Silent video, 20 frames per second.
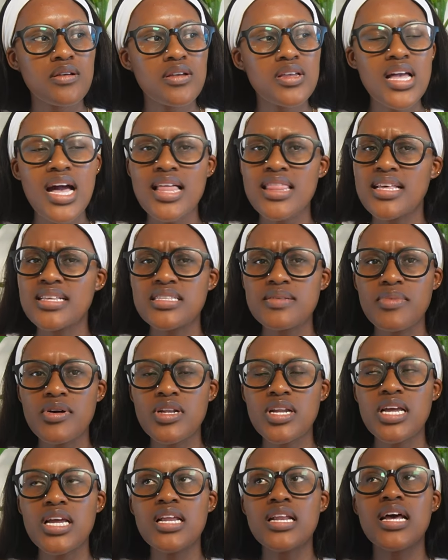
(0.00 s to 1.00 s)
Yeah, that's
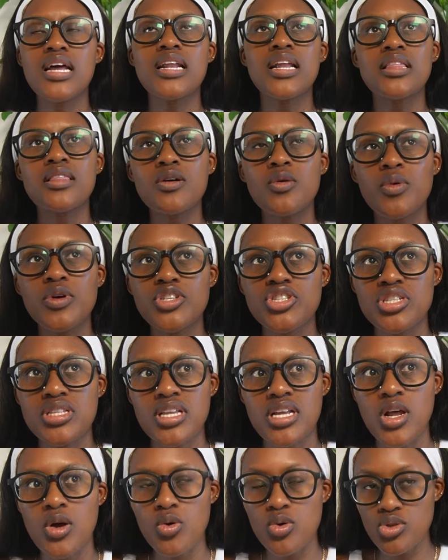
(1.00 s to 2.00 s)
about it. Another question
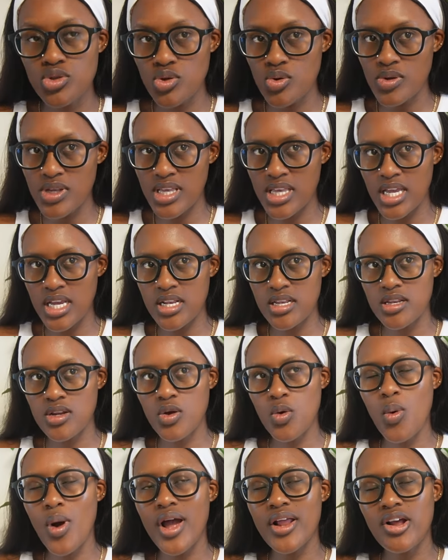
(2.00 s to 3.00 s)
that I also get
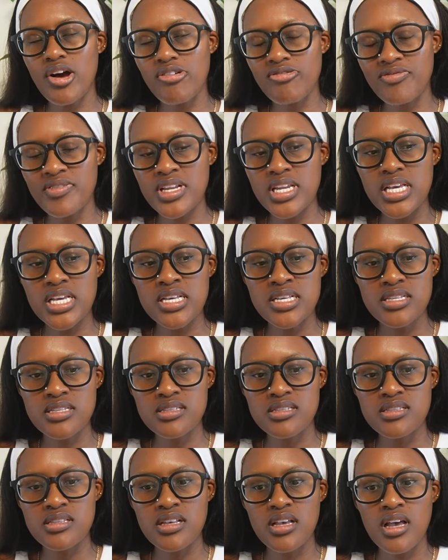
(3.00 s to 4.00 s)
quite often
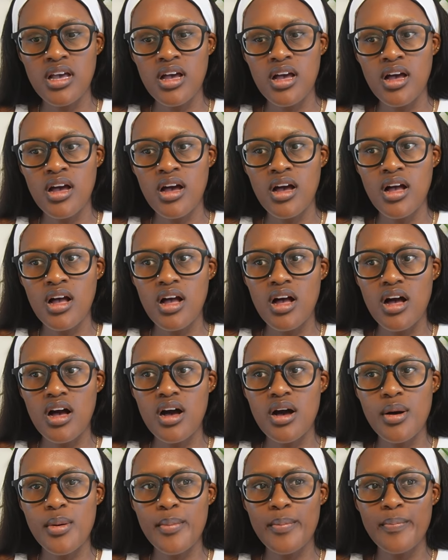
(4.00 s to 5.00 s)
is,
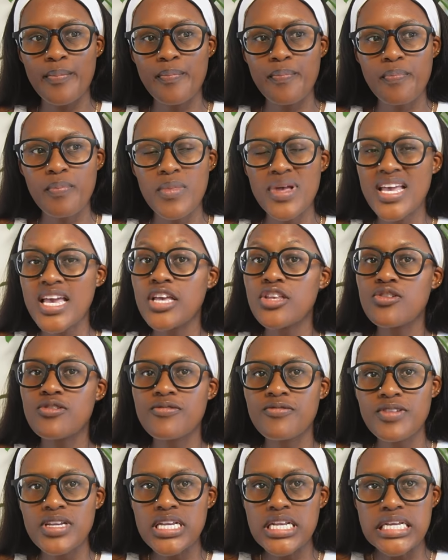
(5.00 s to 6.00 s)
can you
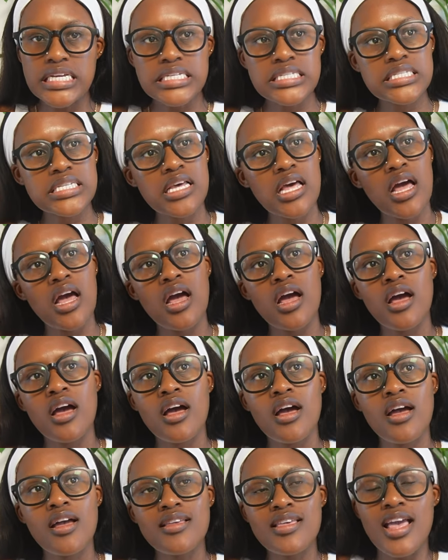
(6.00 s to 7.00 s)
feel it?
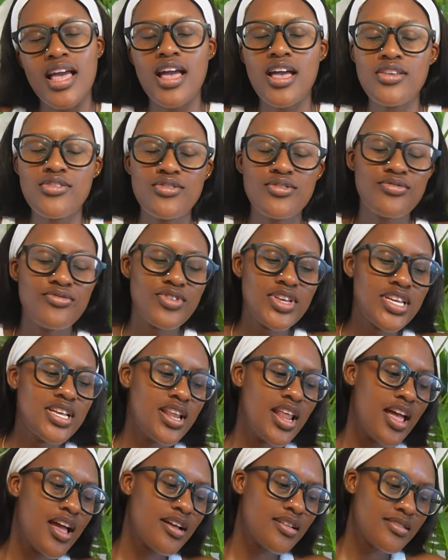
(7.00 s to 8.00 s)
Can you
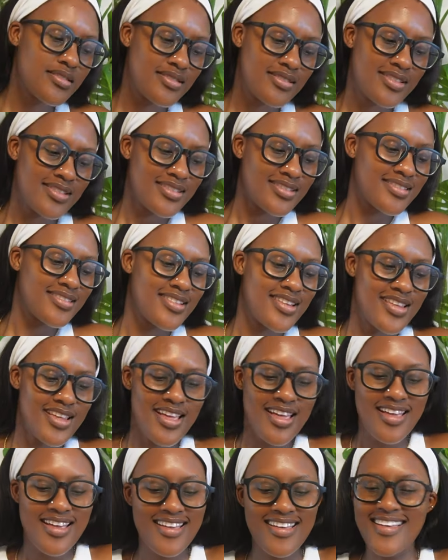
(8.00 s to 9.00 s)
feel it?
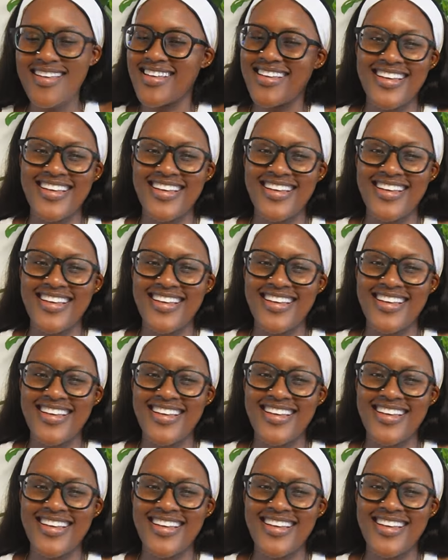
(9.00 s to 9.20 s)
Yeah.